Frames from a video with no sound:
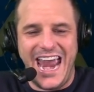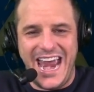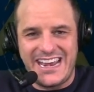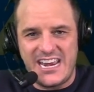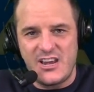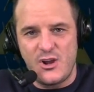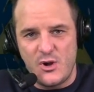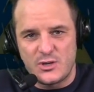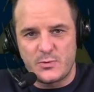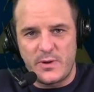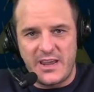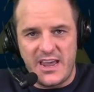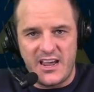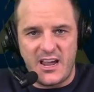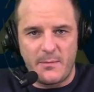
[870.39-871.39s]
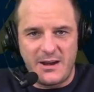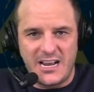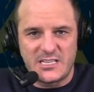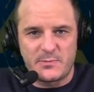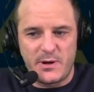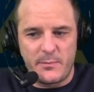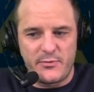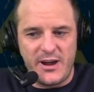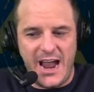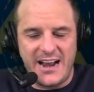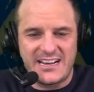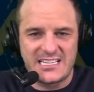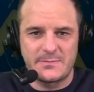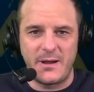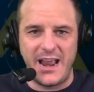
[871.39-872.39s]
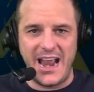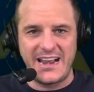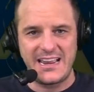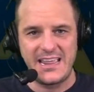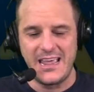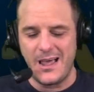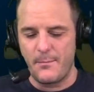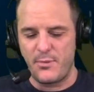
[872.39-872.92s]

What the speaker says: Any news we get coming out of spring practice about any